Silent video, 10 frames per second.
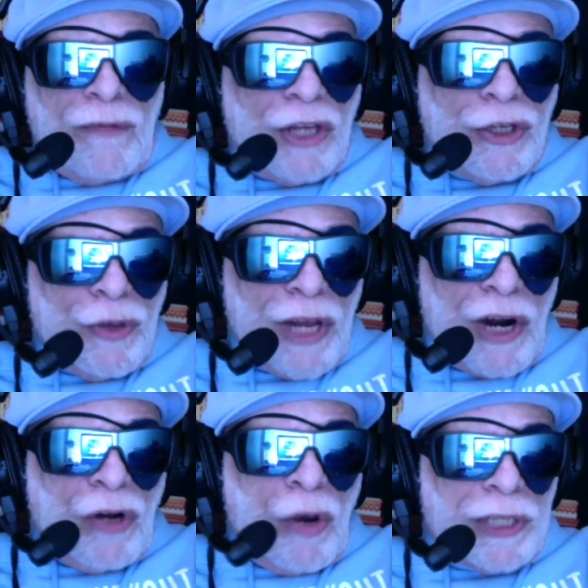they do, they
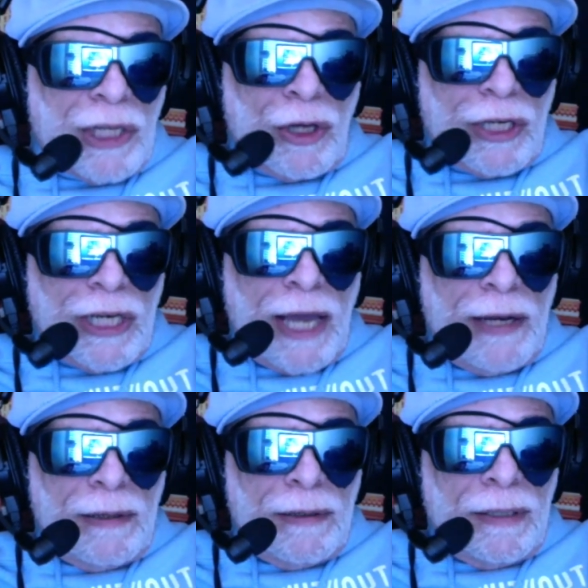don't know what they're looking at.
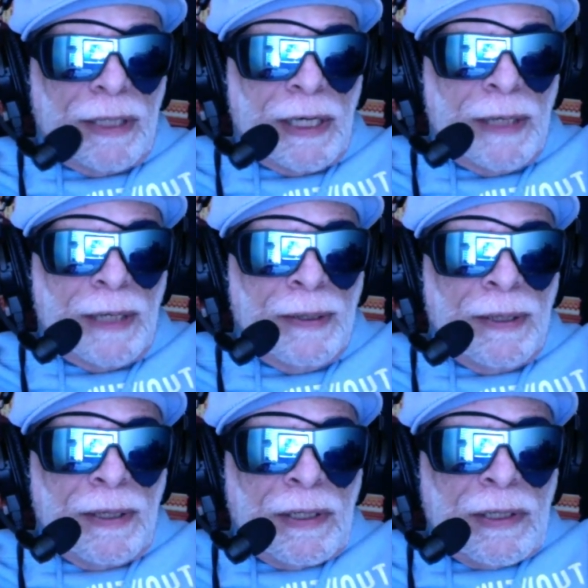Uh,
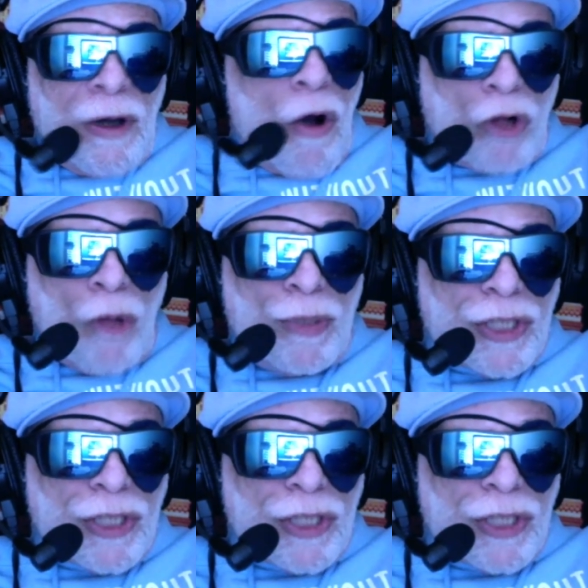if Oklahoma you're, State if